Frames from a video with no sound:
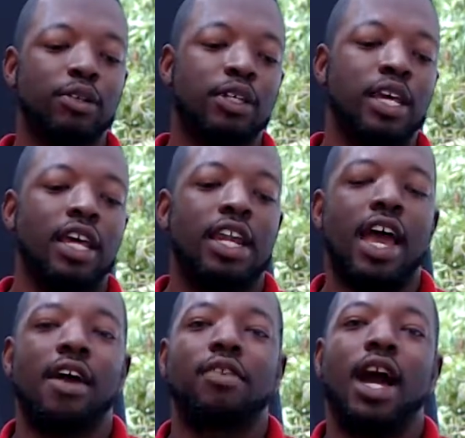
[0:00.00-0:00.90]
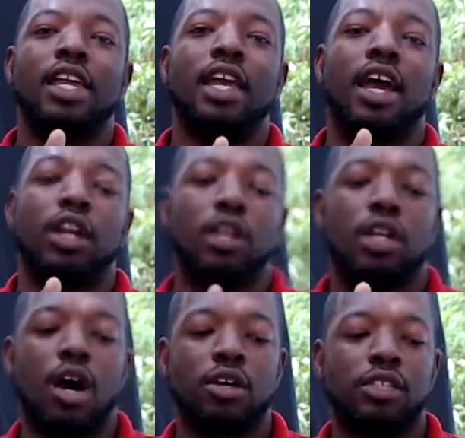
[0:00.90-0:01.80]
and I have not yet
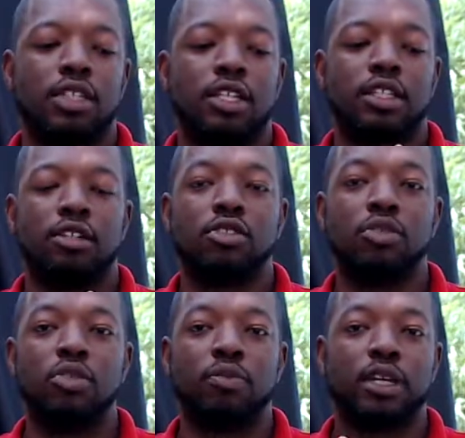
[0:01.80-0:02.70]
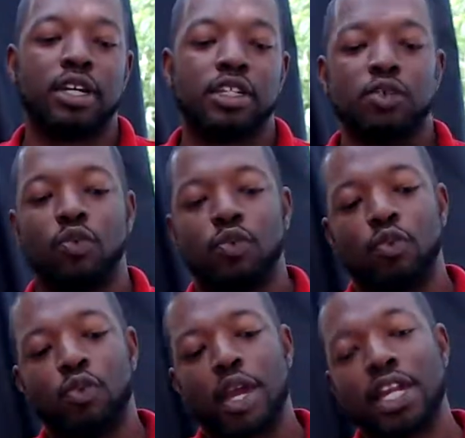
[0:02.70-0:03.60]
lost the tool, because the
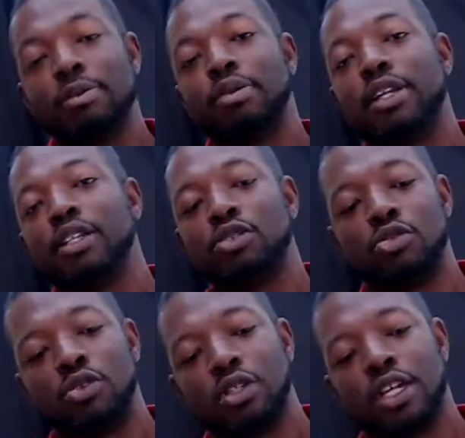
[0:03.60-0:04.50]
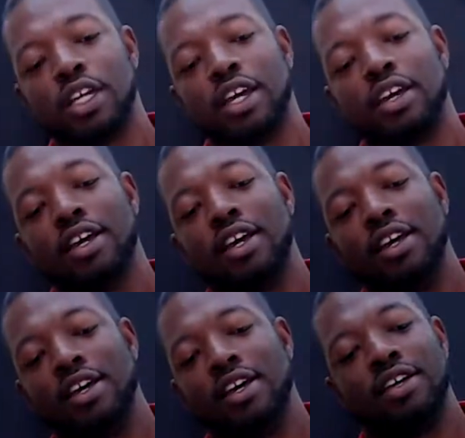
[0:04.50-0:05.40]
way they put this tool in here
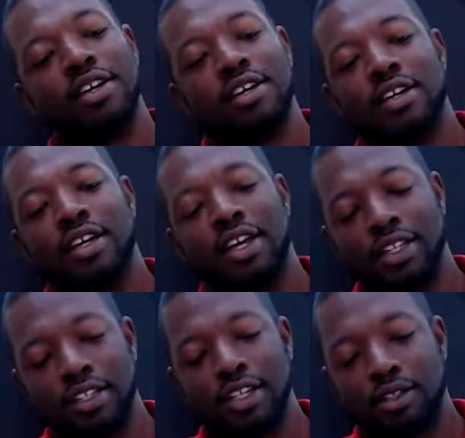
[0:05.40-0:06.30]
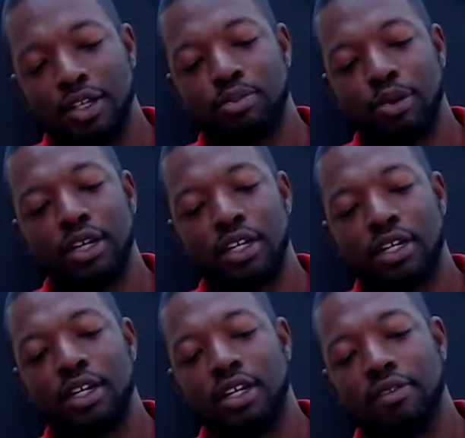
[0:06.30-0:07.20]
is pretty
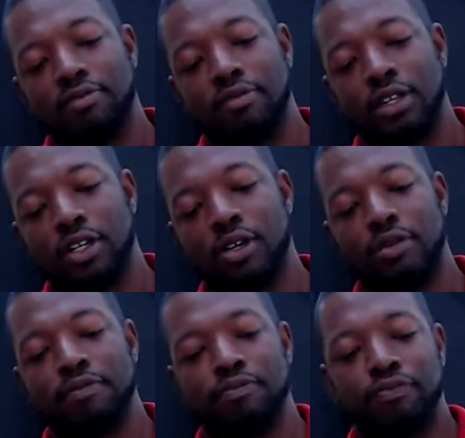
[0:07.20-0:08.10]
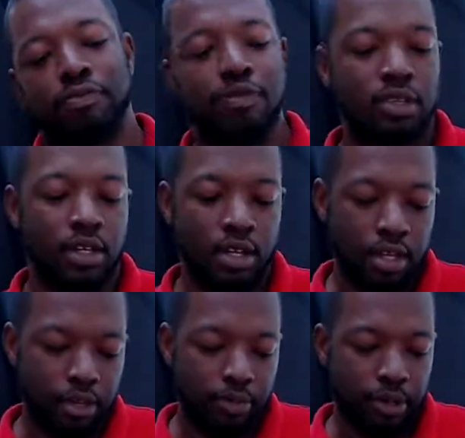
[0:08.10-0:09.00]
good, you know.
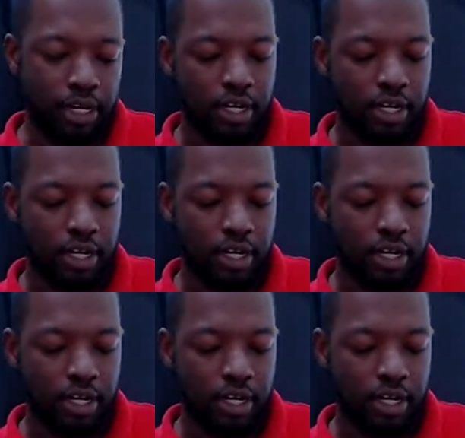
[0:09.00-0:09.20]
But